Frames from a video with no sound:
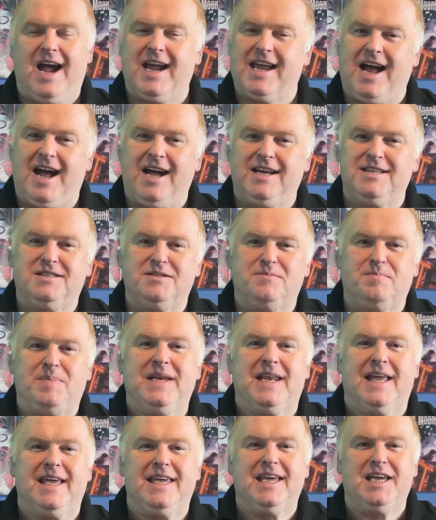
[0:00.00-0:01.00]
guys,
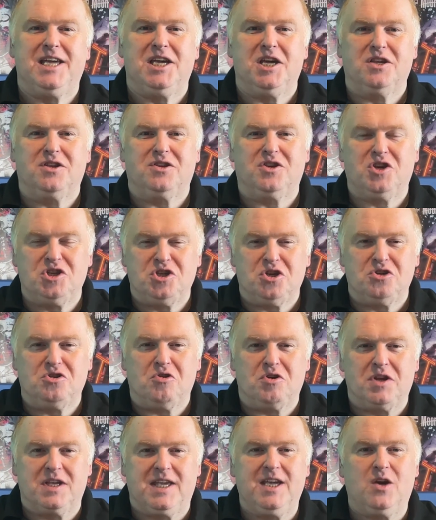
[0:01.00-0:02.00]
Peter here, your Ginger
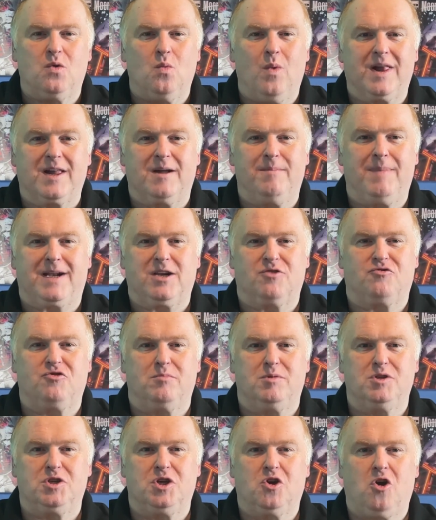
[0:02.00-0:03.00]
Geordie Geek. Welcome back to
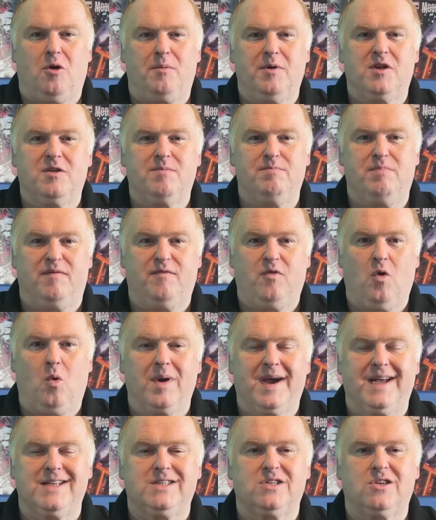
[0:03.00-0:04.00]
Triple G Comics. Before
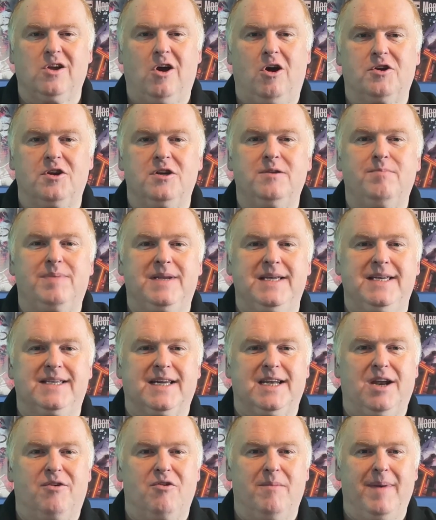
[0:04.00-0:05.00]
we get started, please
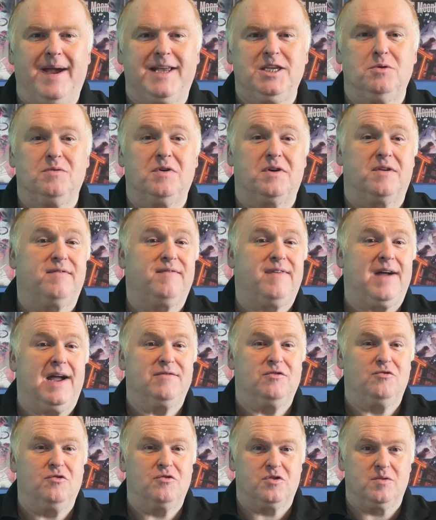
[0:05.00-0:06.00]
can I remind you we've got a
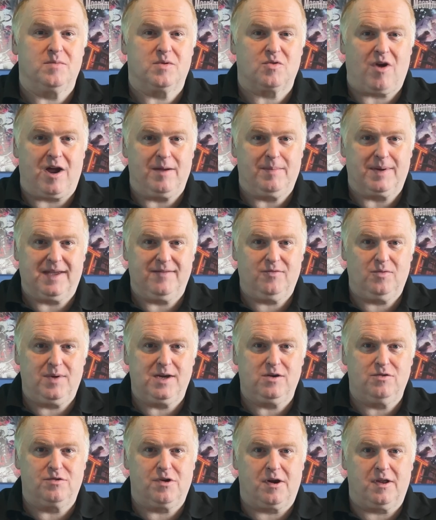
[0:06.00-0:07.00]
500 subscriber giveaway
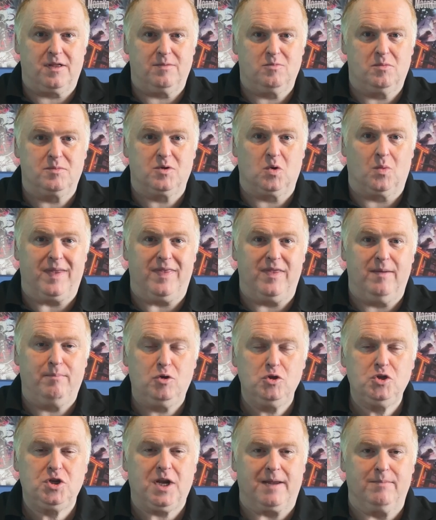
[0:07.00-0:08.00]
going on at the moment to win the
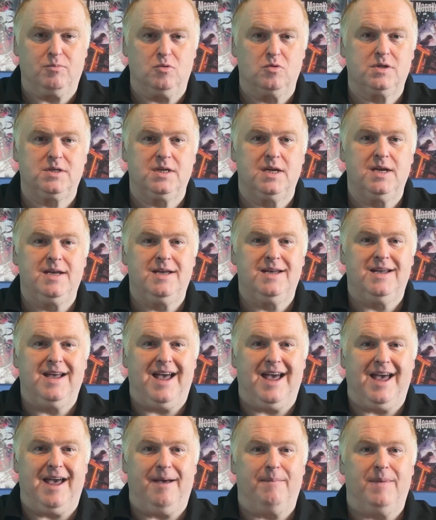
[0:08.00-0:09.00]
Punchline Books
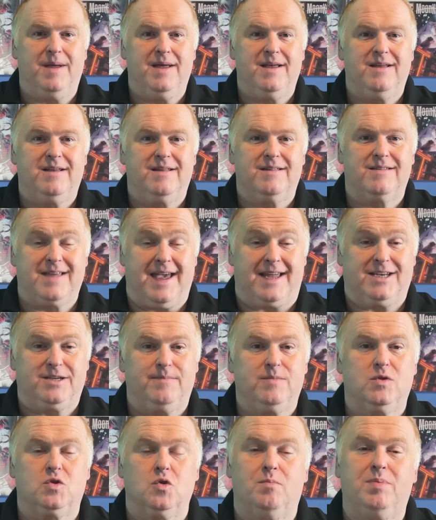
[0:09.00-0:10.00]
um, set.
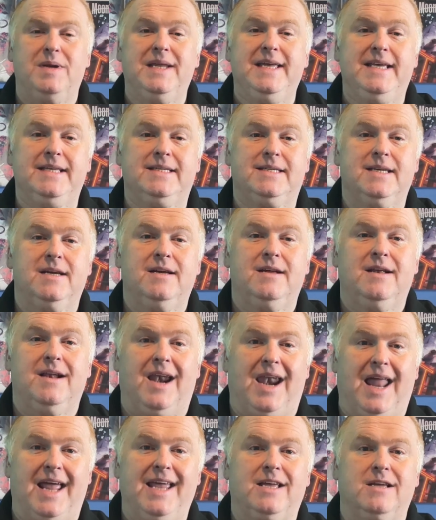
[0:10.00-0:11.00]
So please
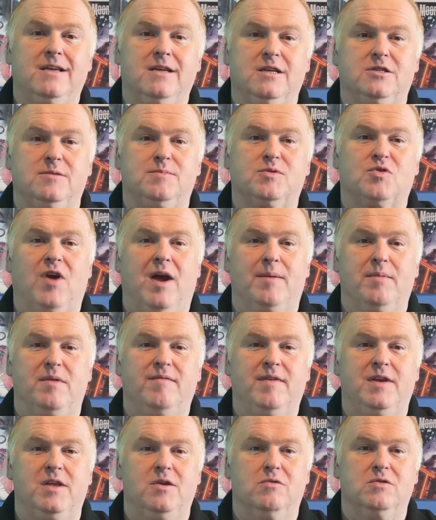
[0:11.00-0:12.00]
like and subscribe to
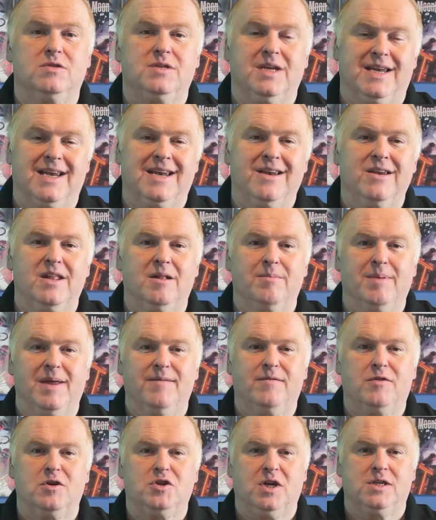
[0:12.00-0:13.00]
the videos and you'll be
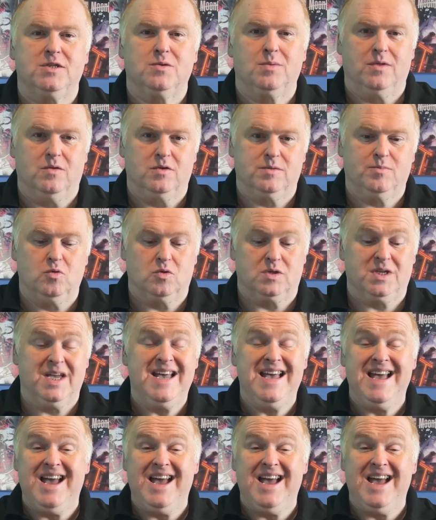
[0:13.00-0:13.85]
in for a chance to win those books